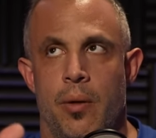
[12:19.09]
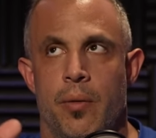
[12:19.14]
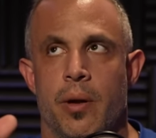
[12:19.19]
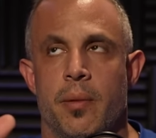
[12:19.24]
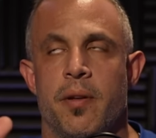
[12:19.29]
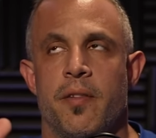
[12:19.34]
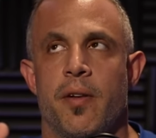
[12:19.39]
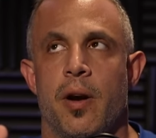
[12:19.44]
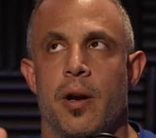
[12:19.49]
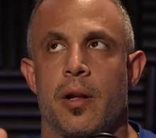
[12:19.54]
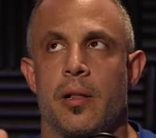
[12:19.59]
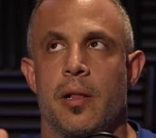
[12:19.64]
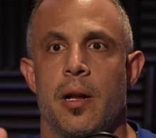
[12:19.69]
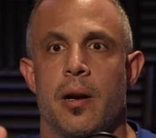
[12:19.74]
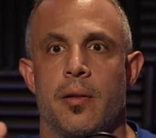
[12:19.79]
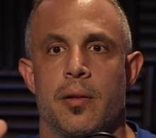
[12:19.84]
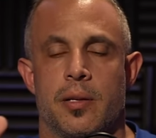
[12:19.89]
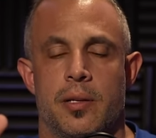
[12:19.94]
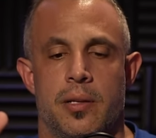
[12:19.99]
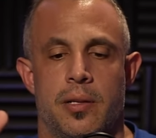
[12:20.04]
I want to be very
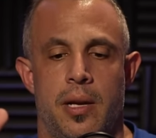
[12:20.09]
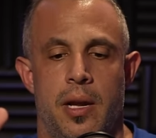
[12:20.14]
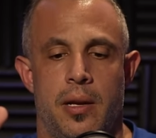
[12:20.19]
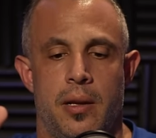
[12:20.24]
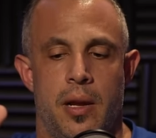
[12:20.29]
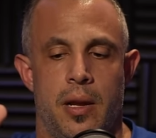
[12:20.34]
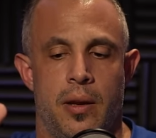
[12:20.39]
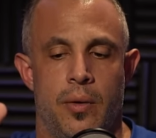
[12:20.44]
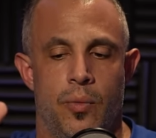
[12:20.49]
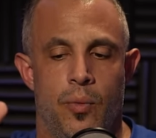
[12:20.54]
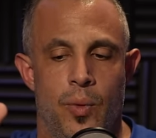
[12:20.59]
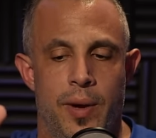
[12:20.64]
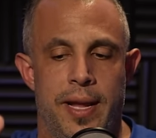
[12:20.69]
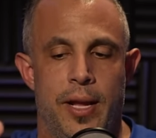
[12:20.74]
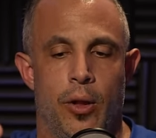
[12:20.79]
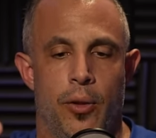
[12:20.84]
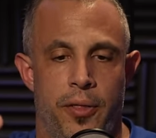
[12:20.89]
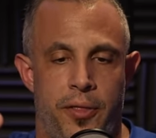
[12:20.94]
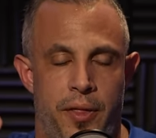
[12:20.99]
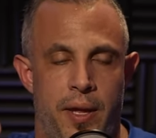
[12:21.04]
clear. This is a, a
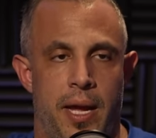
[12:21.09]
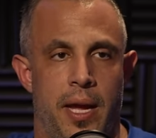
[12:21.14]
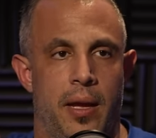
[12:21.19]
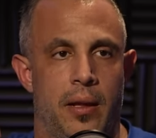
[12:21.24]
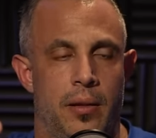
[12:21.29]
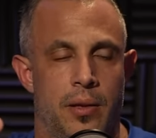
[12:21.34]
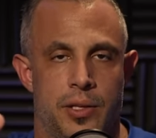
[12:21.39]
real thing.